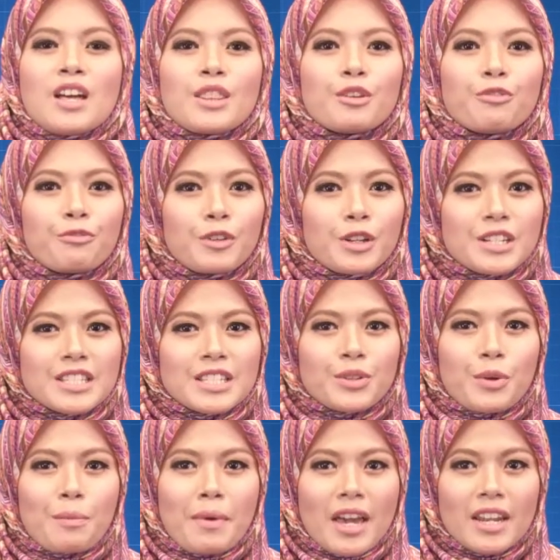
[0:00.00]
The first,
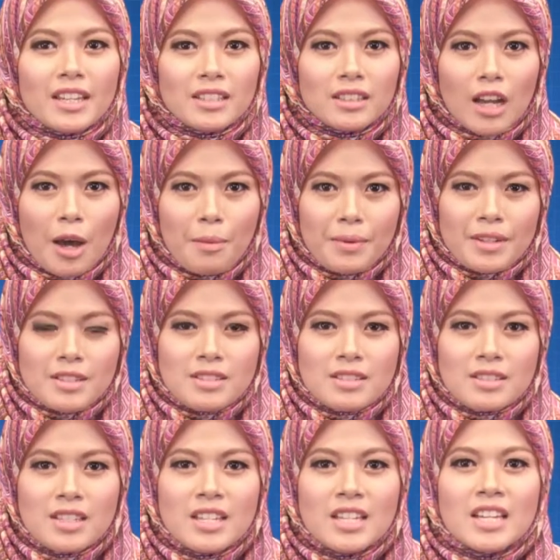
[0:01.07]
grammatical
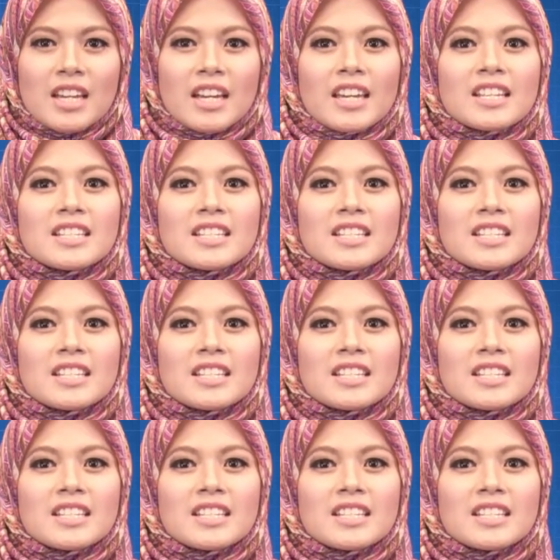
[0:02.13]
competence. It